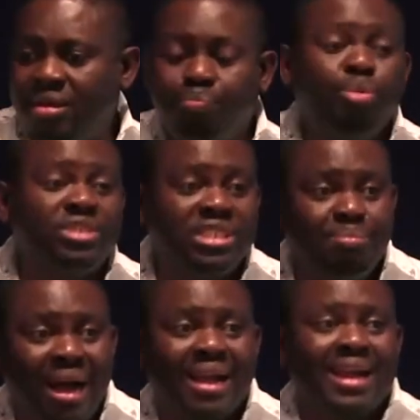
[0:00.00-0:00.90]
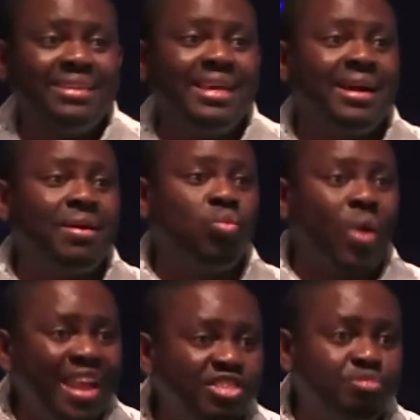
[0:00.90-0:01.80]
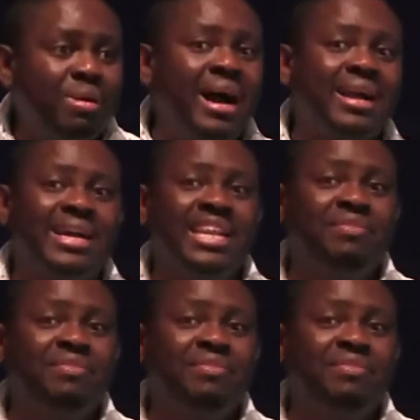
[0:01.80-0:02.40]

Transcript: booty back and their wives back and